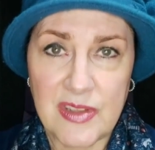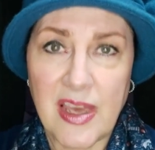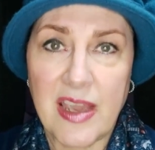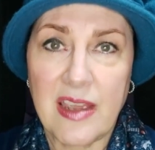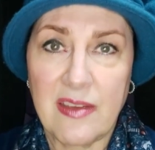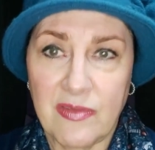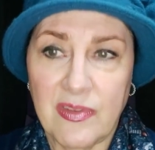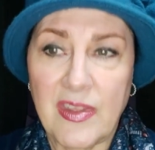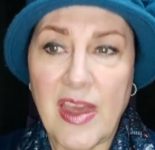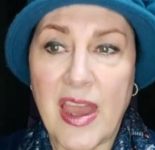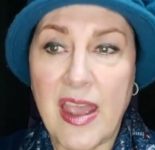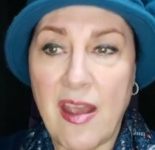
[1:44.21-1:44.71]

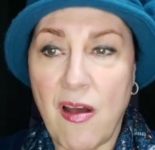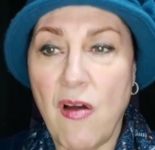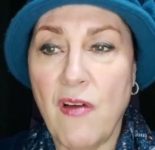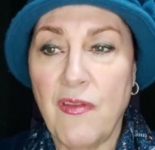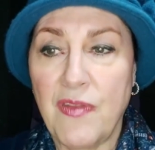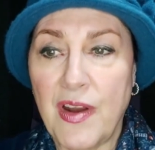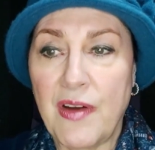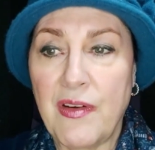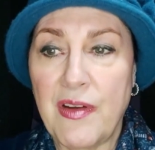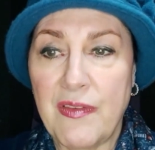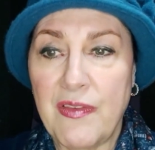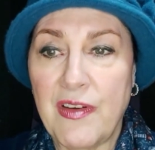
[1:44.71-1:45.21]
They are
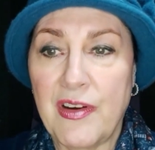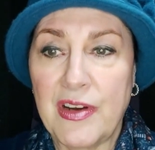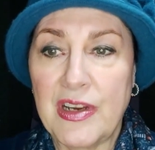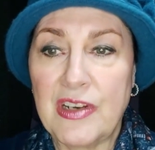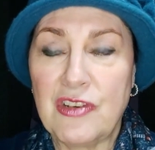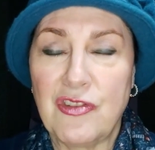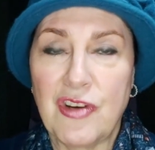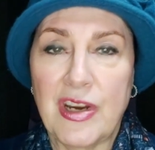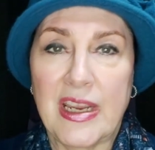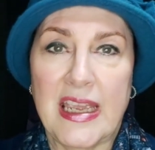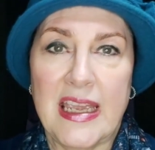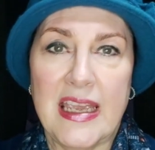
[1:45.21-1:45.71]
very
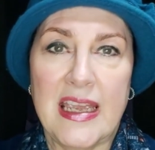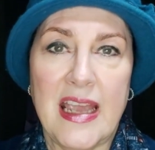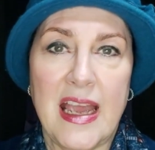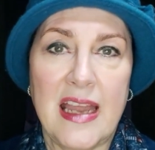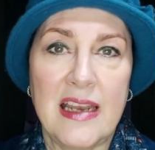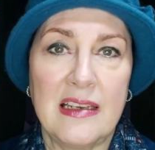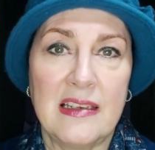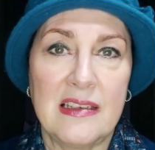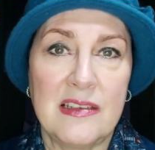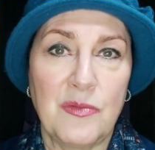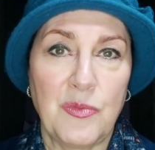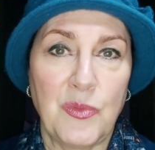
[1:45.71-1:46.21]
tricky,
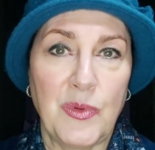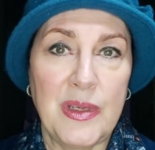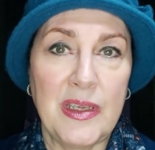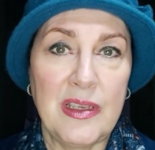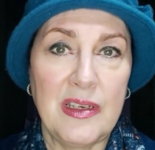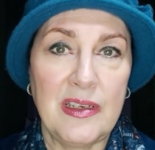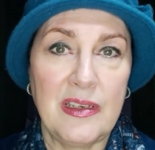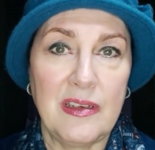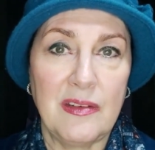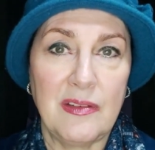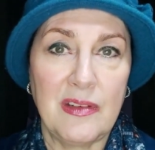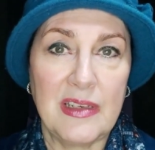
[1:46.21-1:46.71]
and
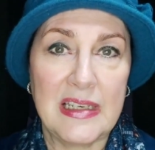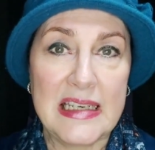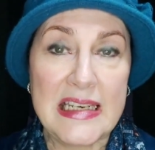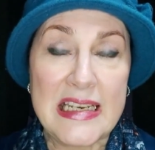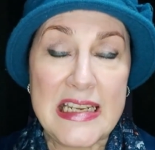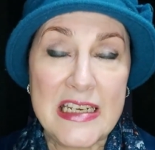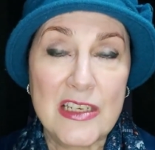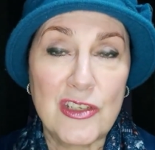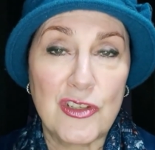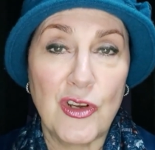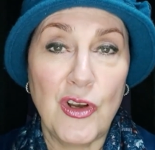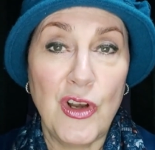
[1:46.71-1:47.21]
we
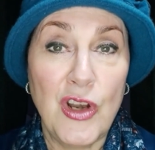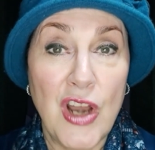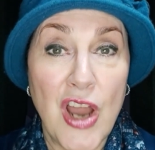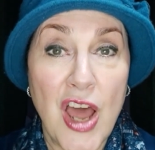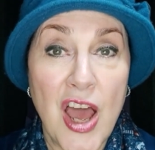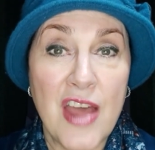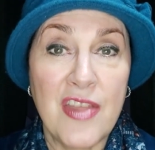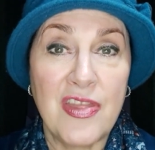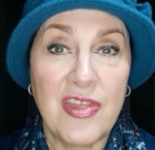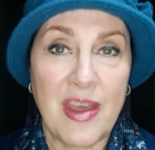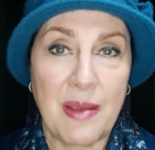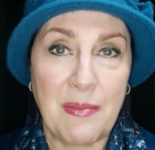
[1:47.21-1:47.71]
need to
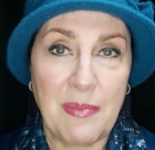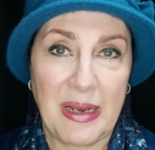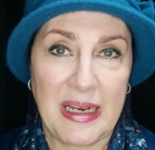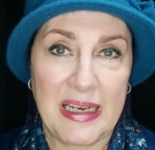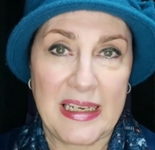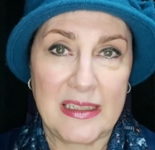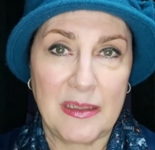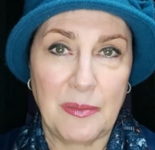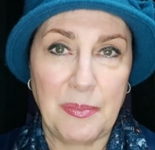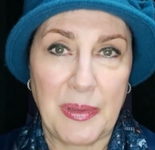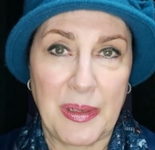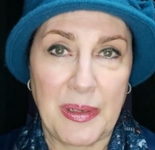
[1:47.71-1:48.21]
learn them a
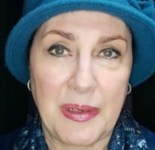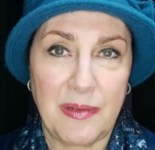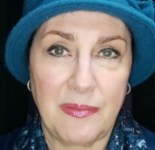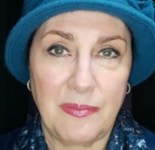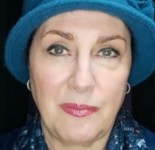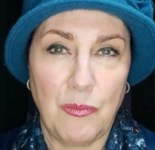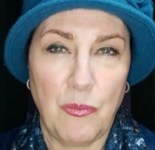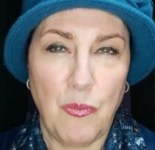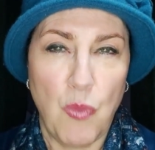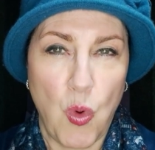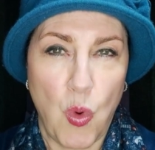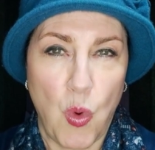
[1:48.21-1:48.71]
little bit
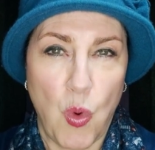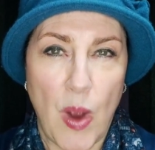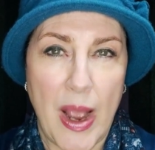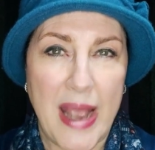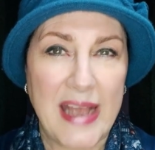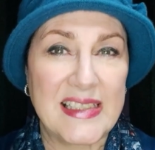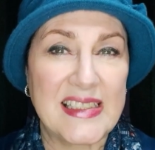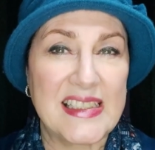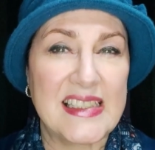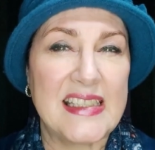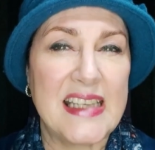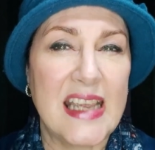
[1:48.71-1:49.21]
more
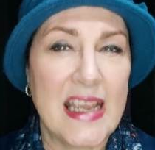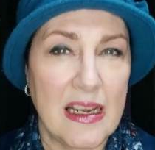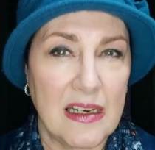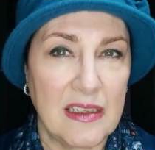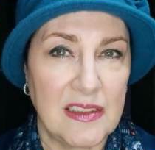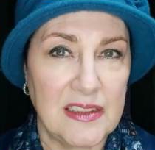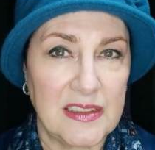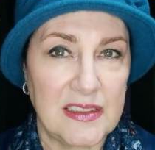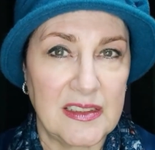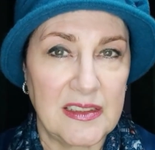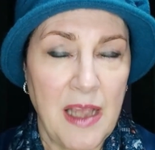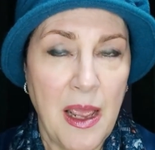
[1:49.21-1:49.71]
as
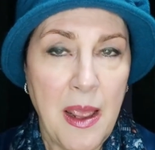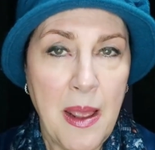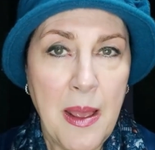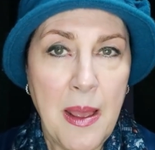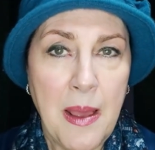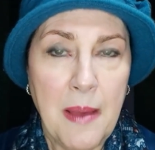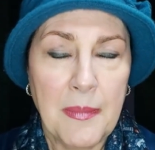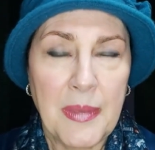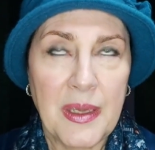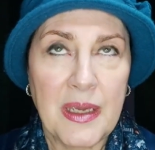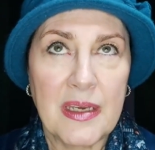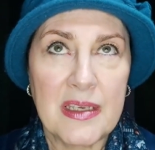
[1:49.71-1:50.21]
singers,
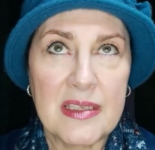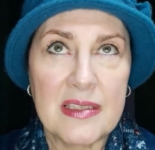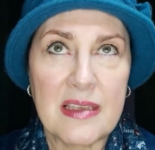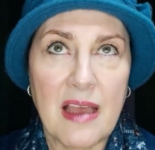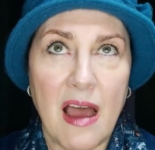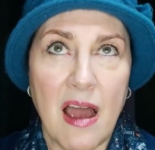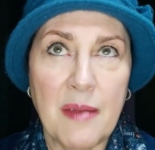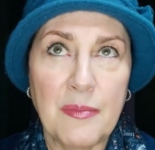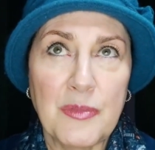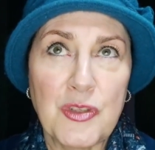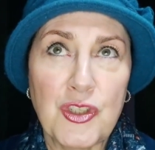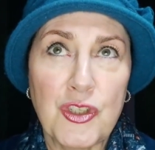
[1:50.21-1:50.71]
because
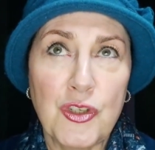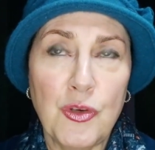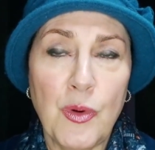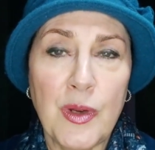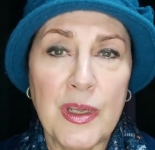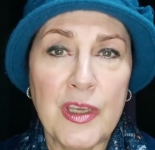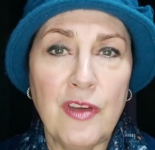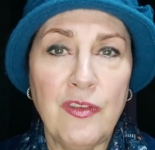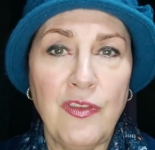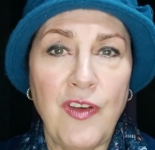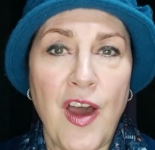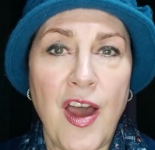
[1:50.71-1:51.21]
I'm sure
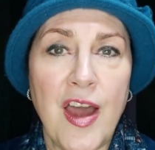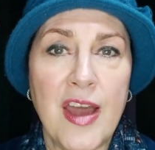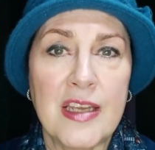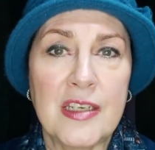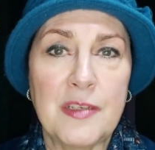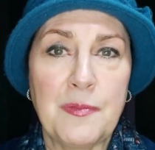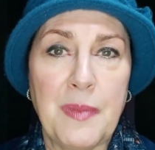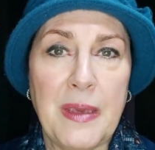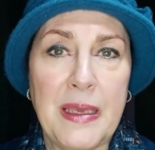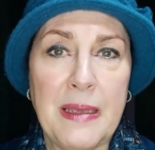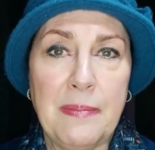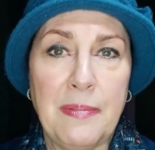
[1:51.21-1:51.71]
you've
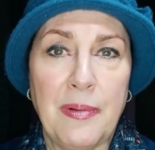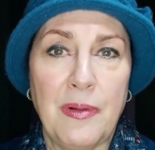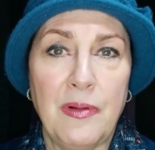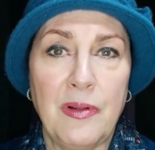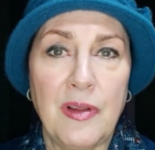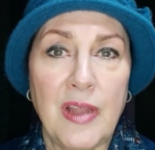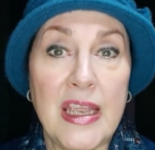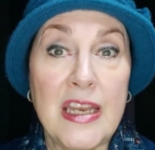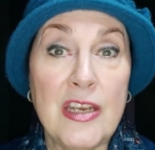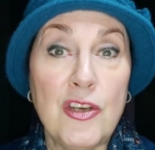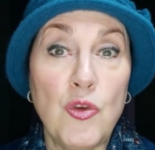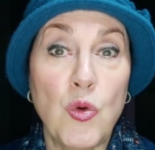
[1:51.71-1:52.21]
heard
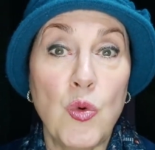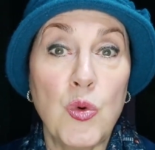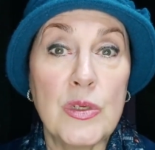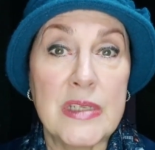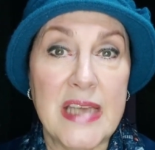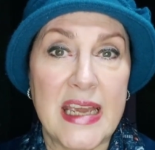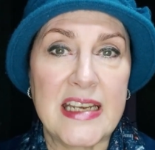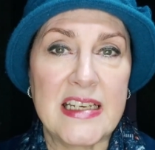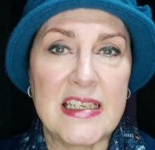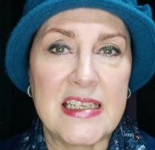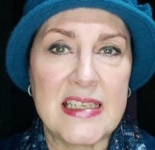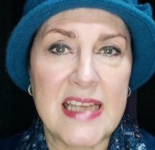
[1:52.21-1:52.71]
people in your
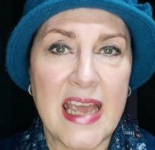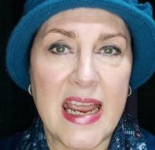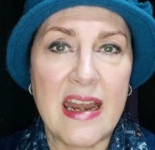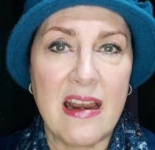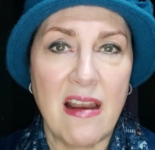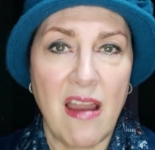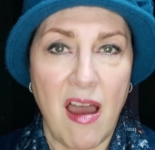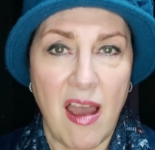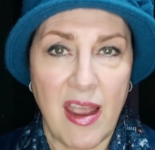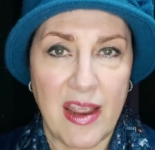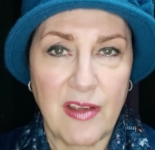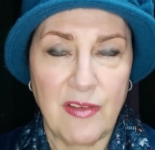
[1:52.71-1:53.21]
day-to-day
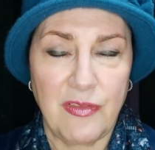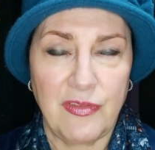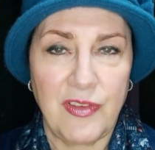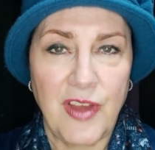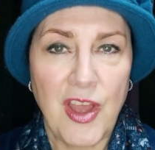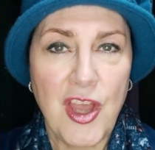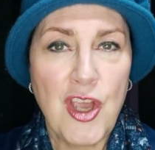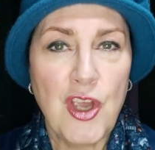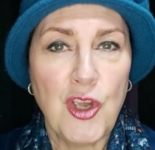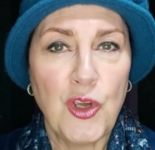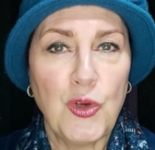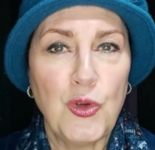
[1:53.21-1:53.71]
life
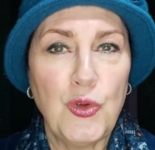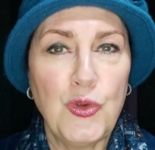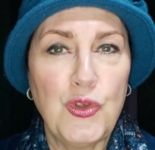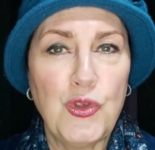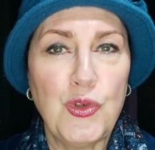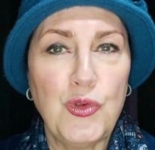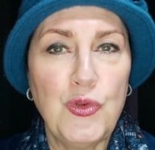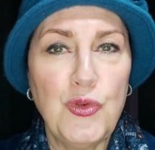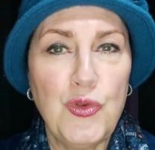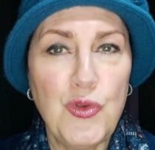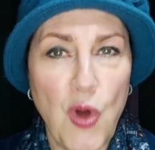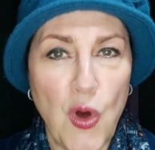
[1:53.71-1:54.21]
who
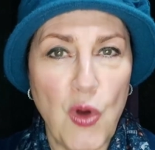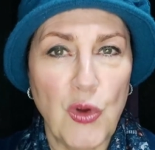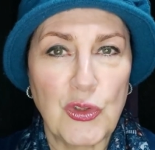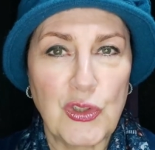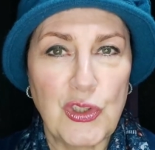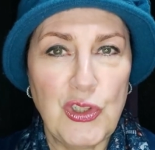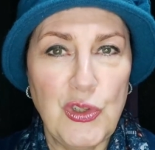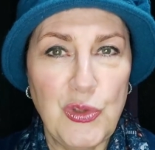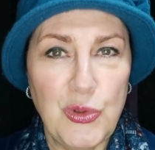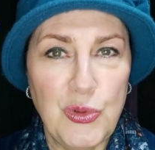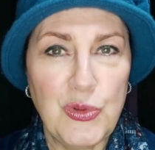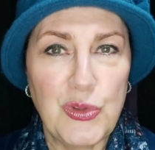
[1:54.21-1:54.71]
do
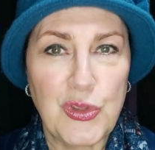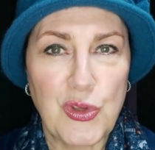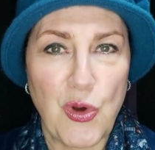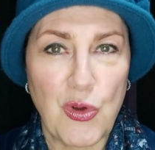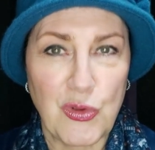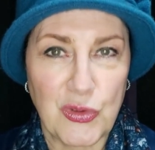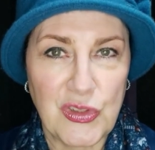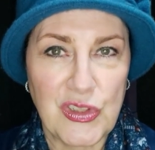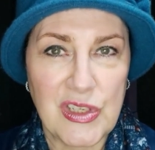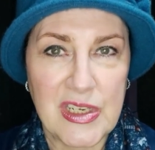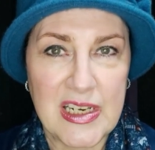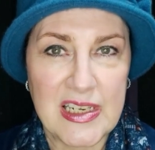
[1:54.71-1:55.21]
not use
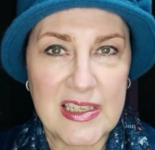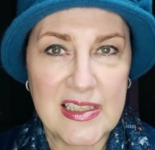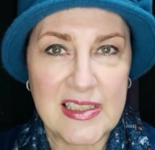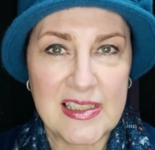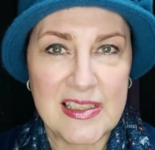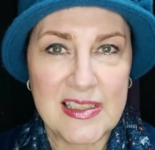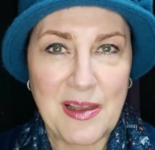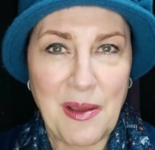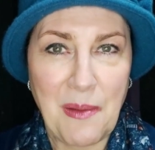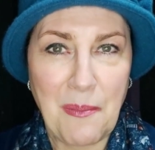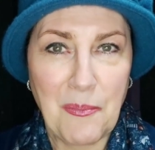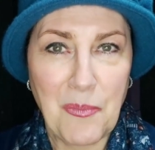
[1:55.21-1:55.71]

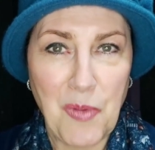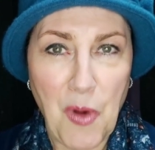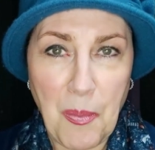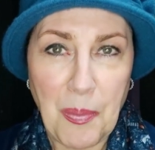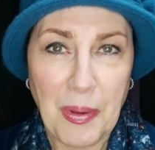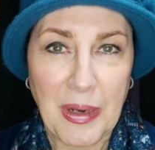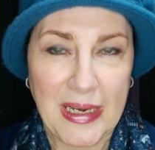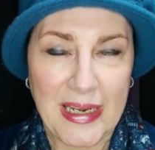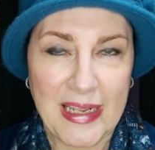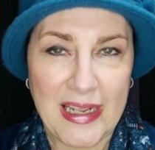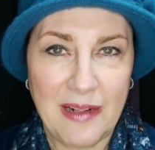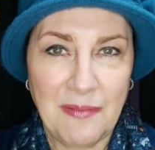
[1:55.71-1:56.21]
consonants
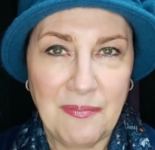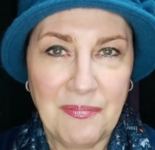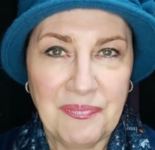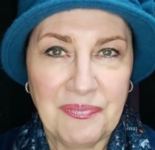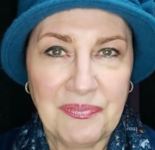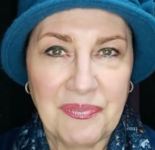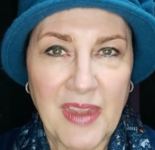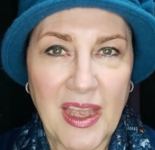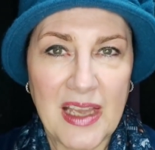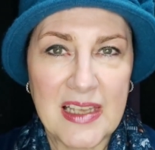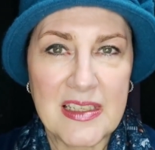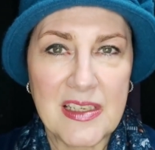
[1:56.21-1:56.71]
properly,
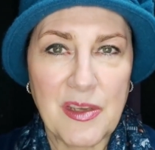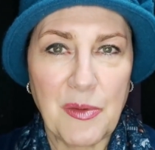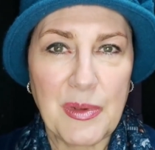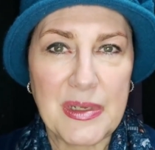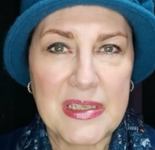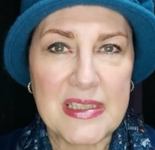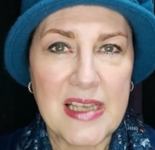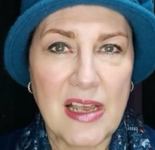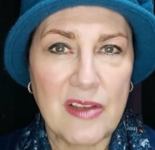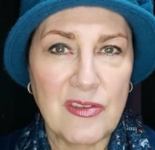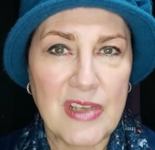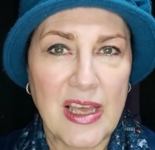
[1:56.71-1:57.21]
and so
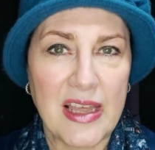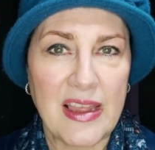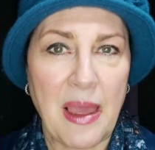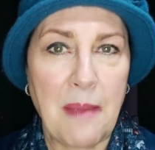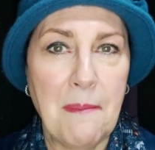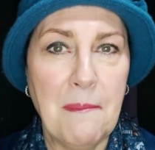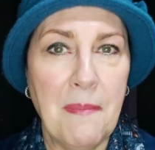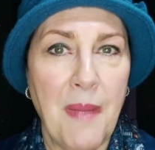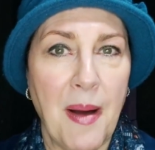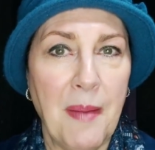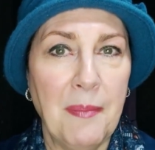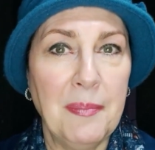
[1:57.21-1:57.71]
it sounds like they're
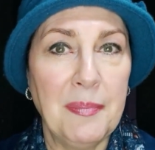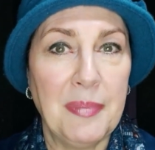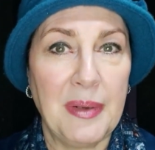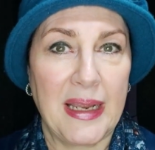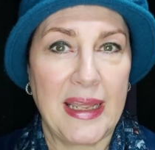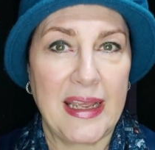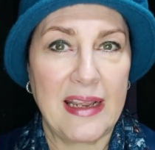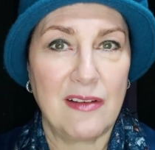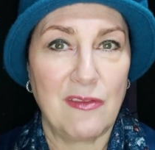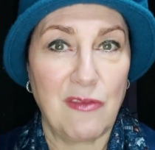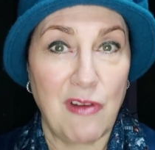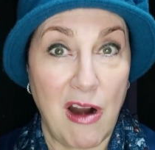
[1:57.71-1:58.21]

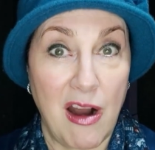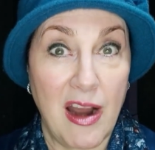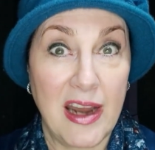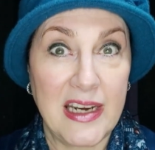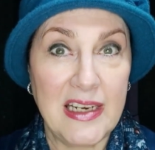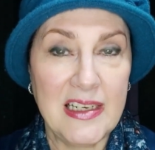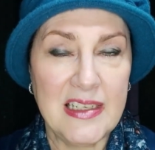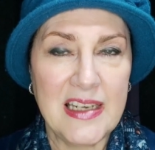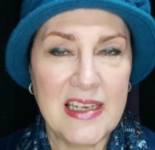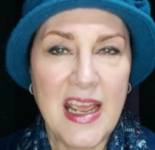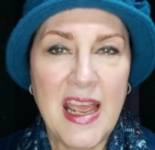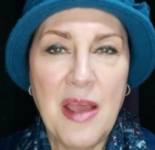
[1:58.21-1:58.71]
mumbling,
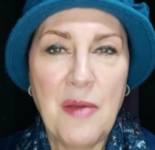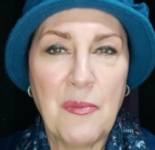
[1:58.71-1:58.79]
right?